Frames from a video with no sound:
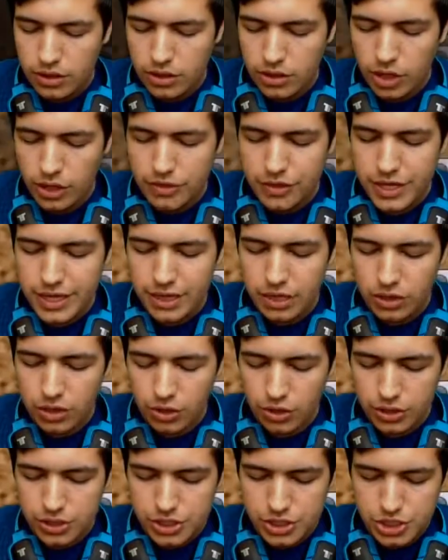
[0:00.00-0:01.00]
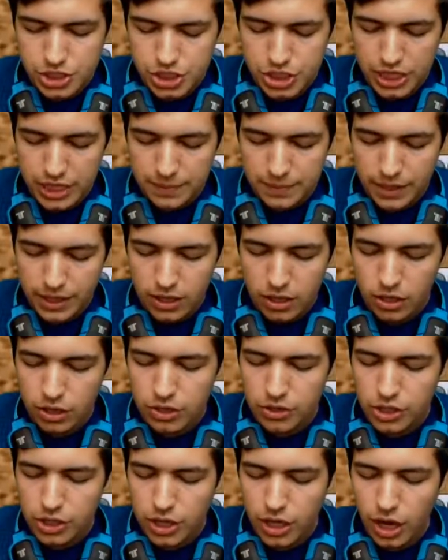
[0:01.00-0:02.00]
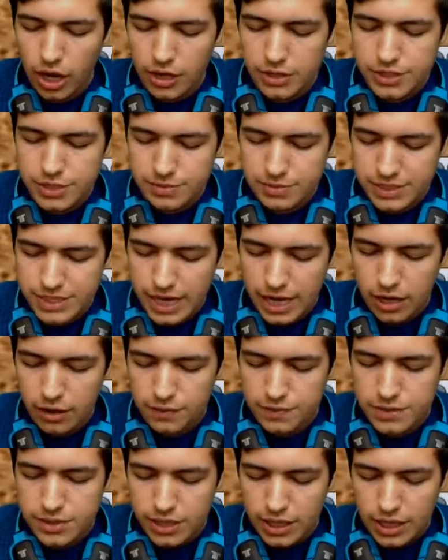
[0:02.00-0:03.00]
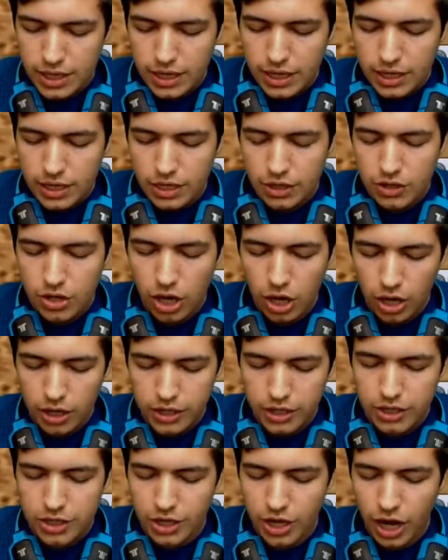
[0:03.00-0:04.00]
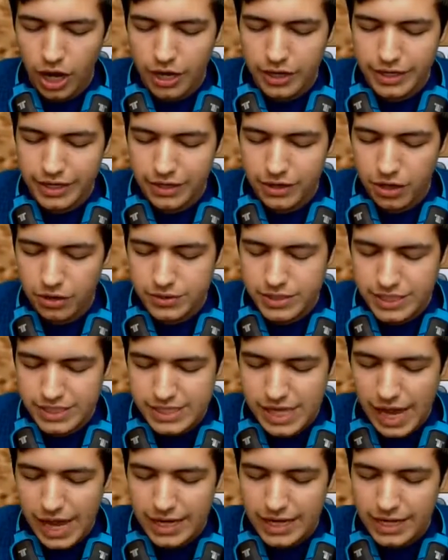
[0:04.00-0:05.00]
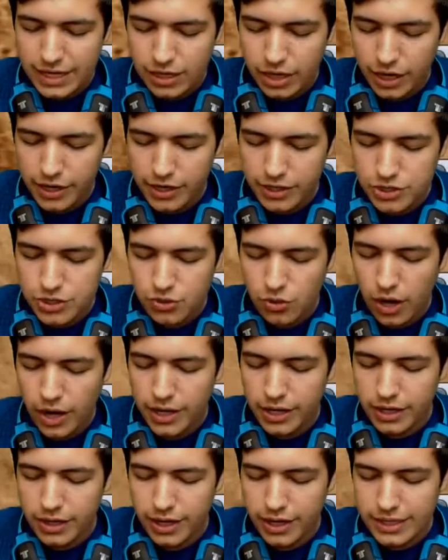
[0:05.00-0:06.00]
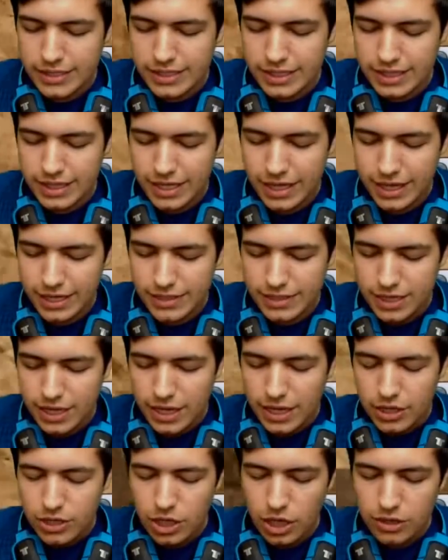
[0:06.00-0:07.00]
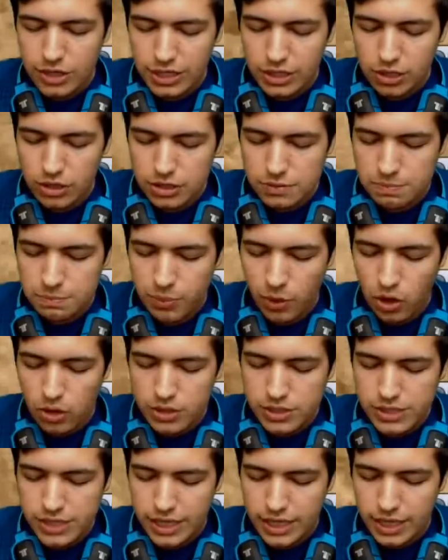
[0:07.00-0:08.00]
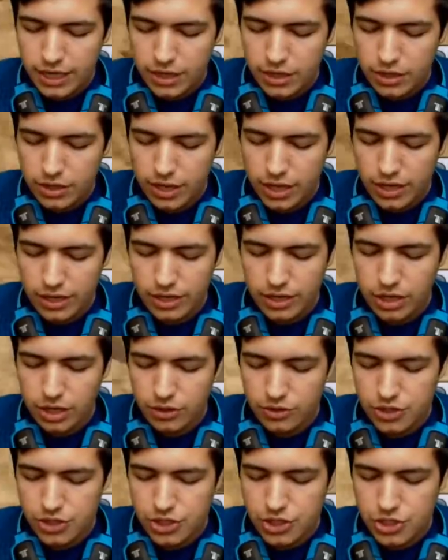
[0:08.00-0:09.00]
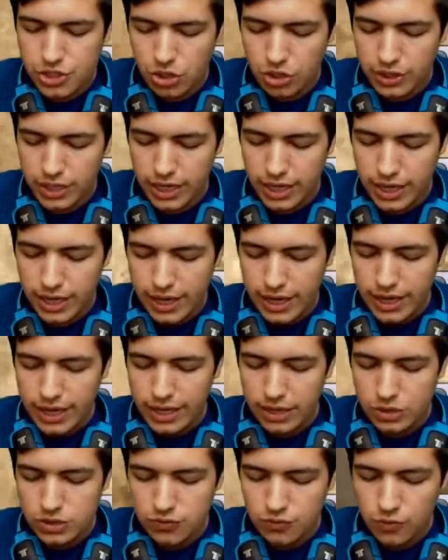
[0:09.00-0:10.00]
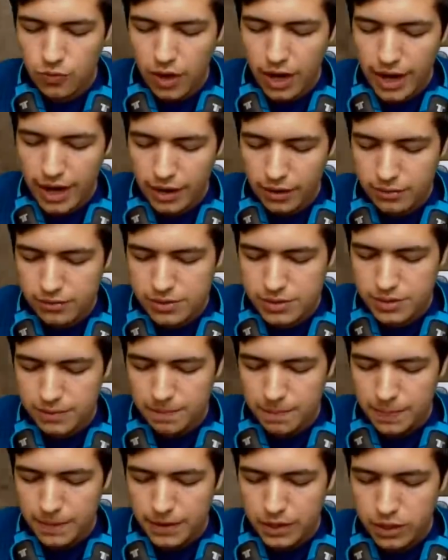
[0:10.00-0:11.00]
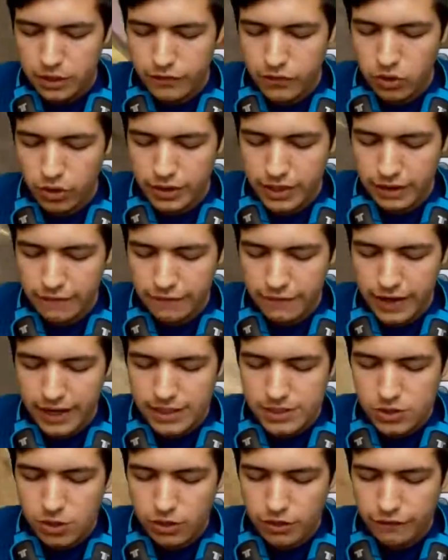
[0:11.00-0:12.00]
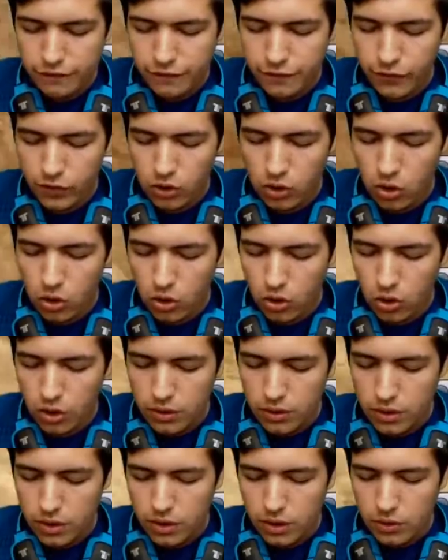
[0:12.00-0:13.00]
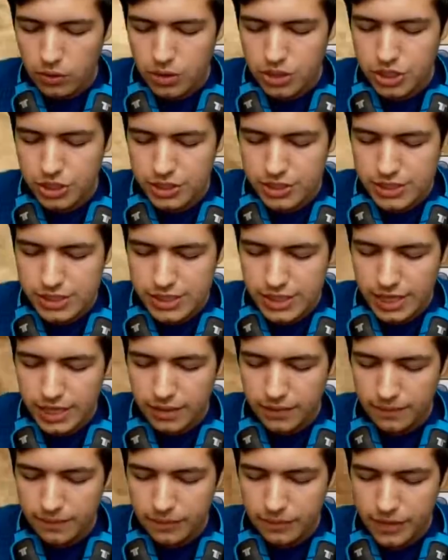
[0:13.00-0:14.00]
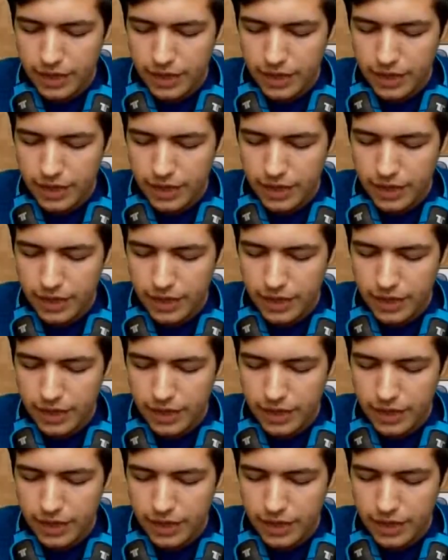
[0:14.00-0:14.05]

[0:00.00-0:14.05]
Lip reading: Nothing looks cheap. And look at the carts themselves. You can hardly notice any kind of triangulating things. Nothing looks boxy and you know, just shoddy. It looks round. You've got the effects on the floor, which you can see.